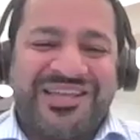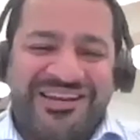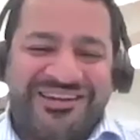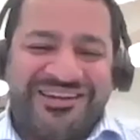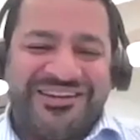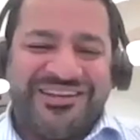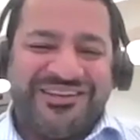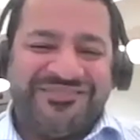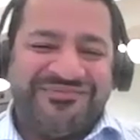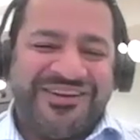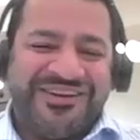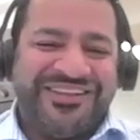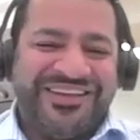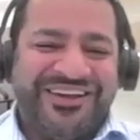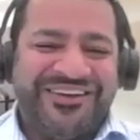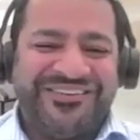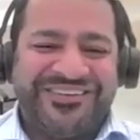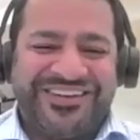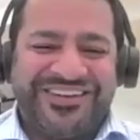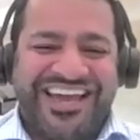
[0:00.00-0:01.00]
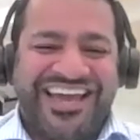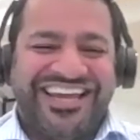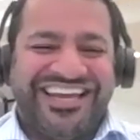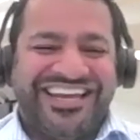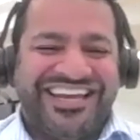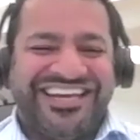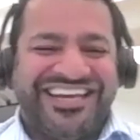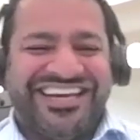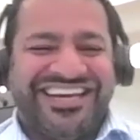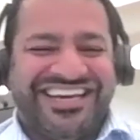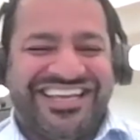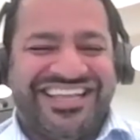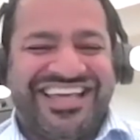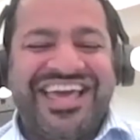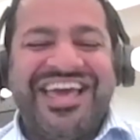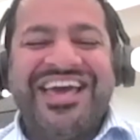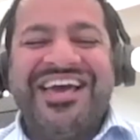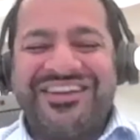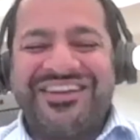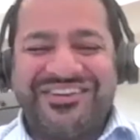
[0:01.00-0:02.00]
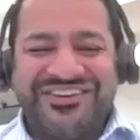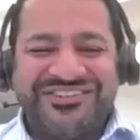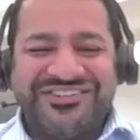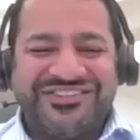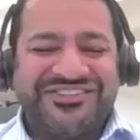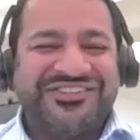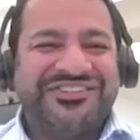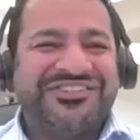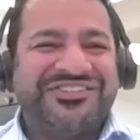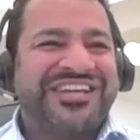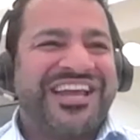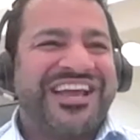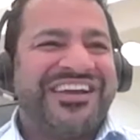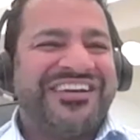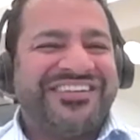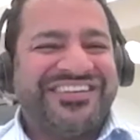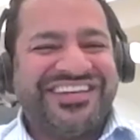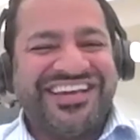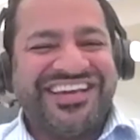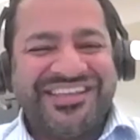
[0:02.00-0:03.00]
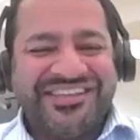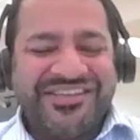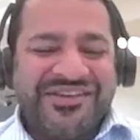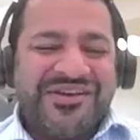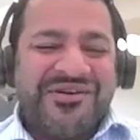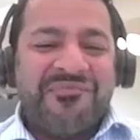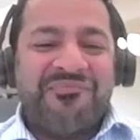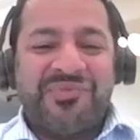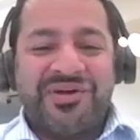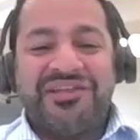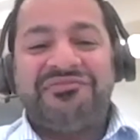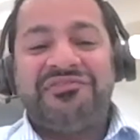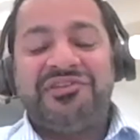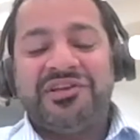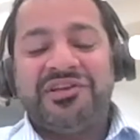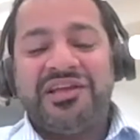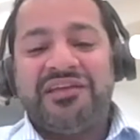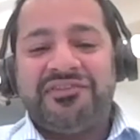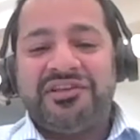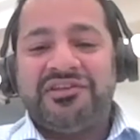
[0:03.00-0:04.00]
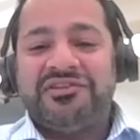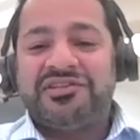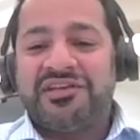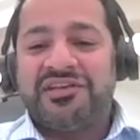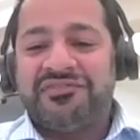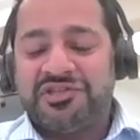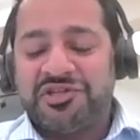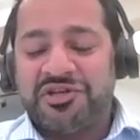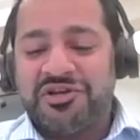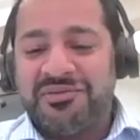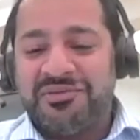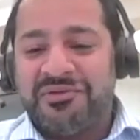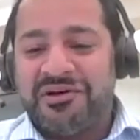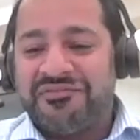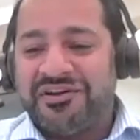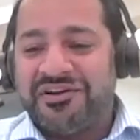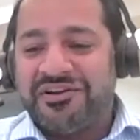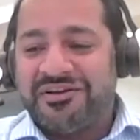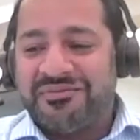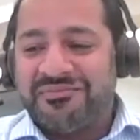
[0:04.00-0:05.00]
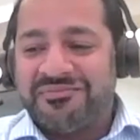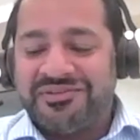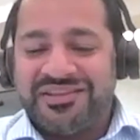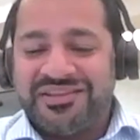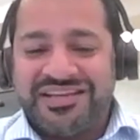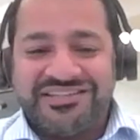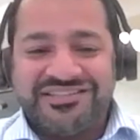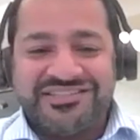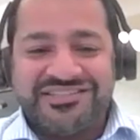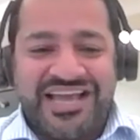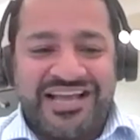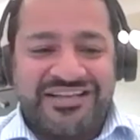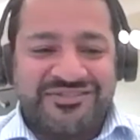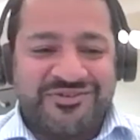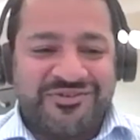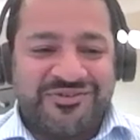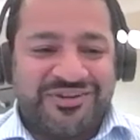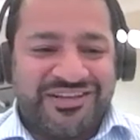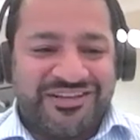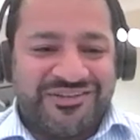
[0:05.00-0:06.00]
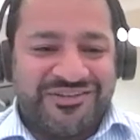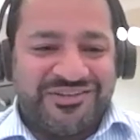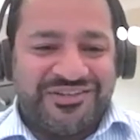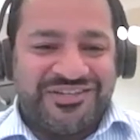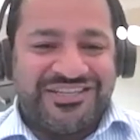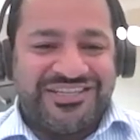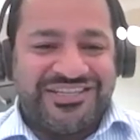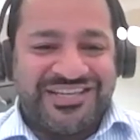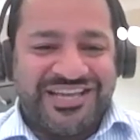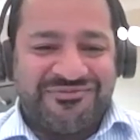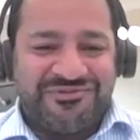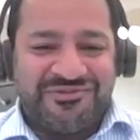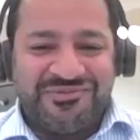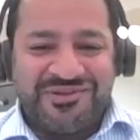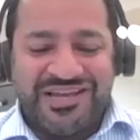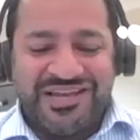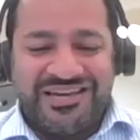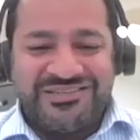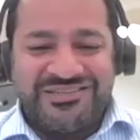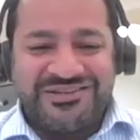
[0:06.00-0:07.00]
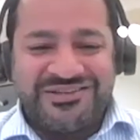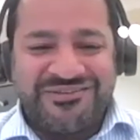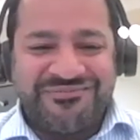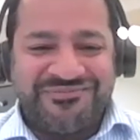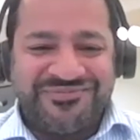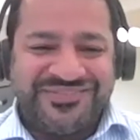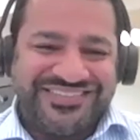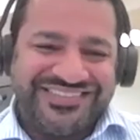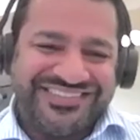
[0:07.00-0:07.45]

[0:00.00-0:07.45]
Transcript: in an email. Okay, good shout. Yeah, but if you do need my phone number, then Zach's got it, and you can connect with me anytime.